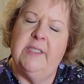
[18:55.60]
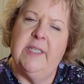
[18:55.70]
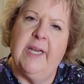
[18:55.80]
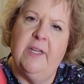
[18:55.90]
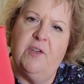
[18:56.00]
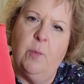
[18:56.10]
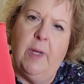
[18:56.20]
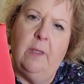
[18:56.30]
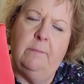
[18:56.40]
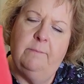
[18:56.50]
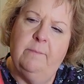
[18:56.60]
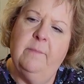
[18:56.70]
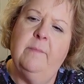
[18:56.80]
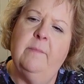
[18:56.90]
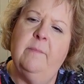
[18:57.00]
like a twill,
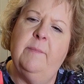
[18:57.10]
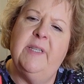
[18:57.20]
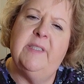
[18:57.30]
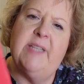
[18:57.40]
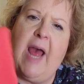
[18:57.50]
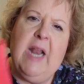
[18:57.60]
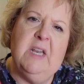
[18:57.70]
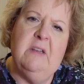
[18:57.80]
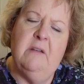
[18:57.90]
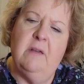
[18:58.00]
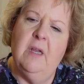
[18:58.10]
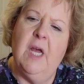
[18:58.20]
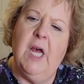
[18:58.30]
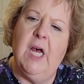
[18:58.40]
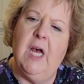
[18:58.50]
but satin
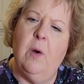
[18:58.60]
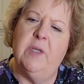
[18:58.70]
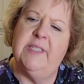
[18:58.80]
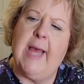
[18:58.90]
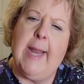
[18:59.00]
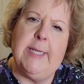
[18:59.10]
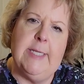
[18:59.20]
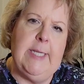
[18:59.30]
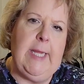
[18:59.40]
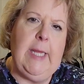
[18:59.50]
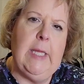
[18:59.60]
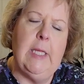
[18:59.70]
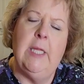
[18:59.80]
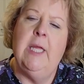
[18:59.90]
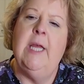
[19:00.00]
or satiny.
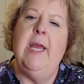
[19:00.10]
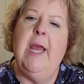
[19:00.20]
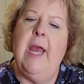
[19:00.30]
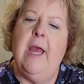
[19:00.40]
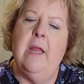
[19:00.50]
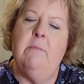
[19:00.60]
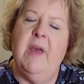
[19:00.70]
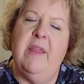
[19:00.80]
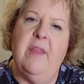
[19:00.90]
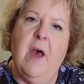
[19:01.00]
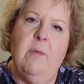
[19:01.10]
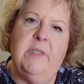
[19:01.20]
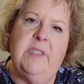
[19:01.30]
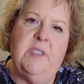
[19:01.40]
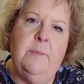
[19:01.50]
And my thought
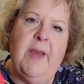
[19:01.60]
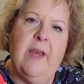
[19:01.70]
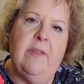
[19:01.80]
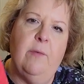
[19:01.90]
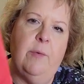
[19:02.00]
was to make the